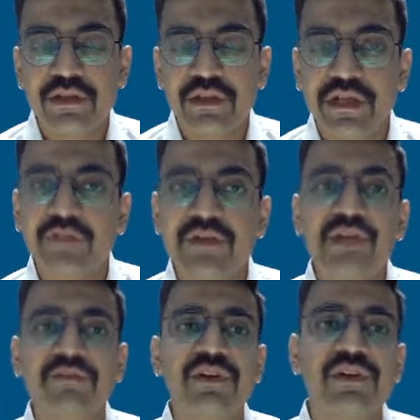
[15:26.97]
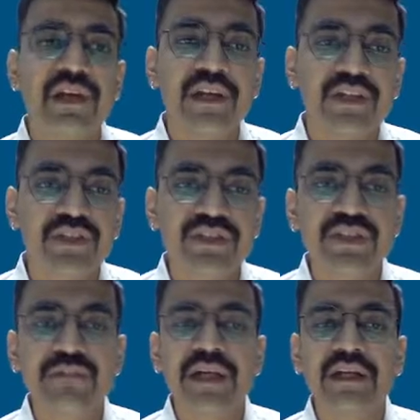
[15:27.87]
right? Whatever
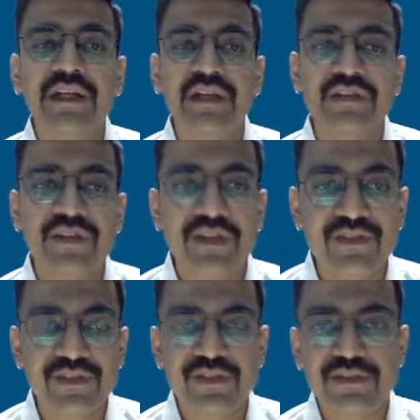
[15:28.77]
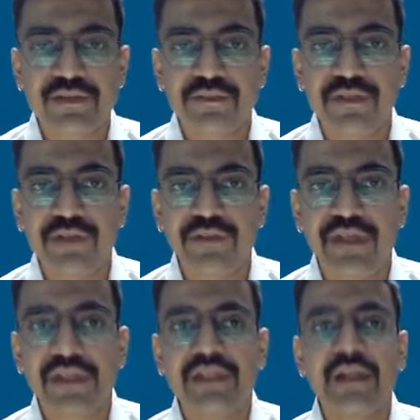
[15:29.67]
relationship that exists
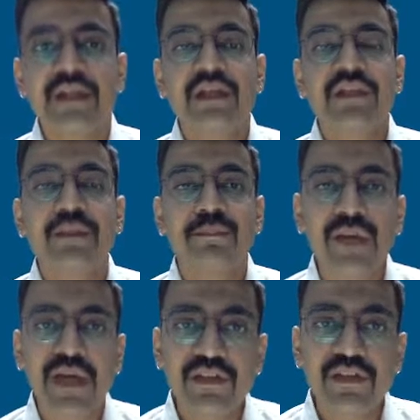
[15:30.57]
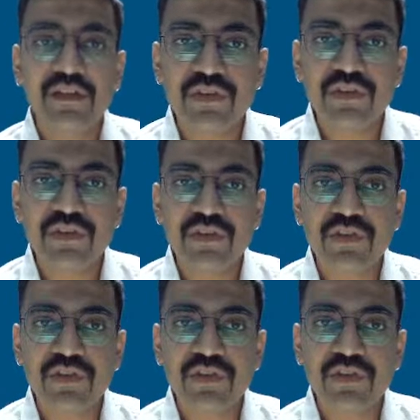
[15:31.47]
between the price of the
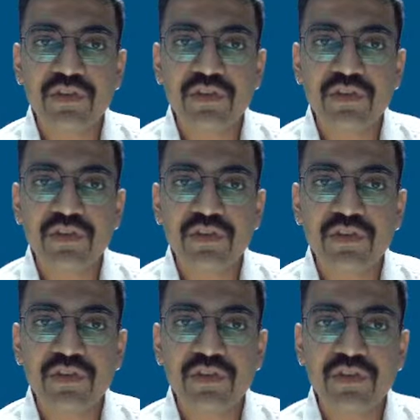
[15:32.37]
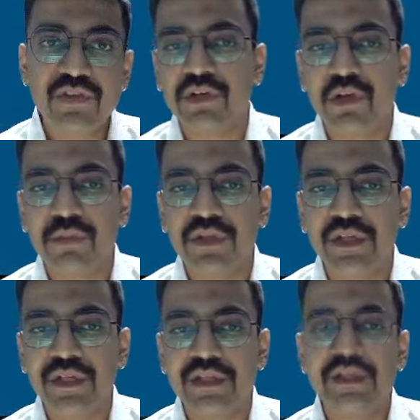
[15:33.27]
commodity and the demand of the
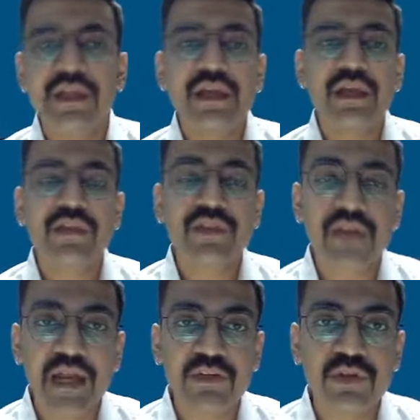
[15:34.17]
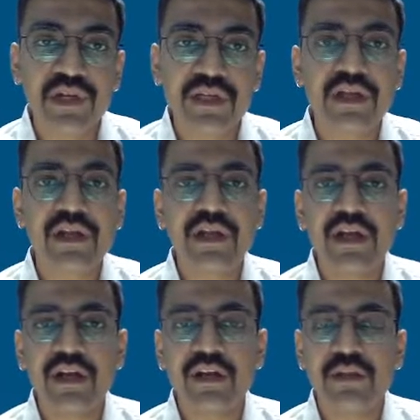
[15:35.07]
commodity is calculated
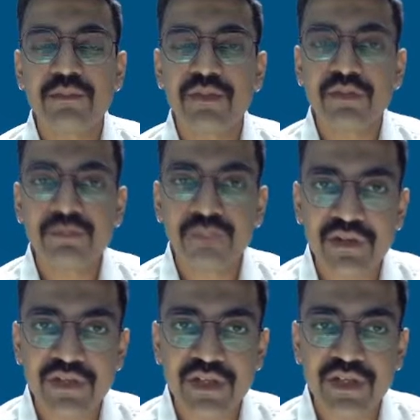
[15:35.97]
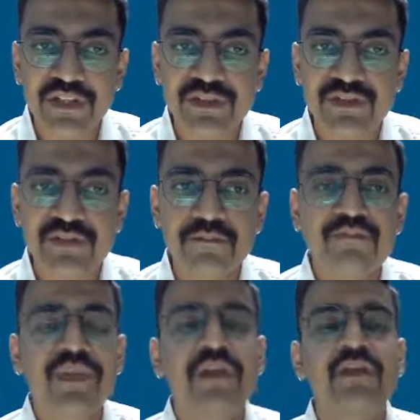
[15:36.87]
in terms of percentages.
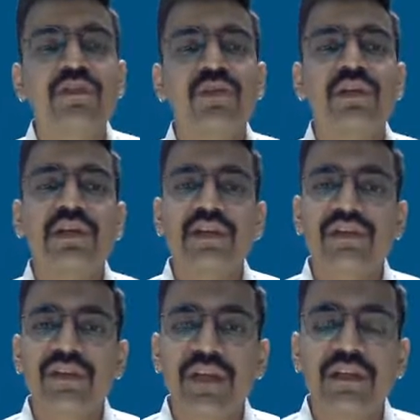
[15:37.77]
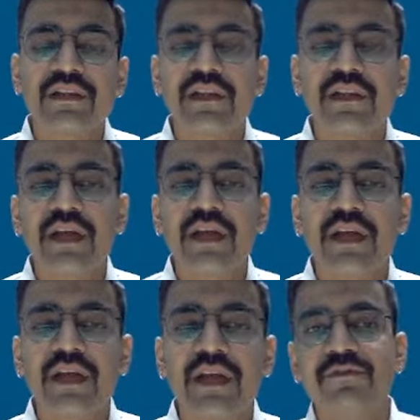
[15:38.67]
So let us say that
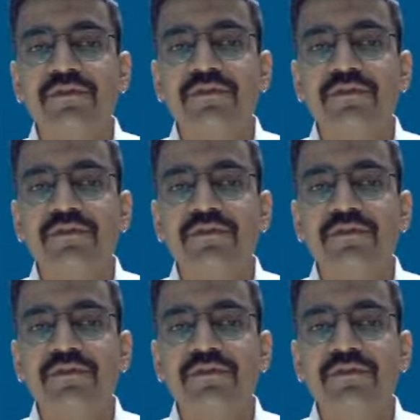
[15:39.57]
if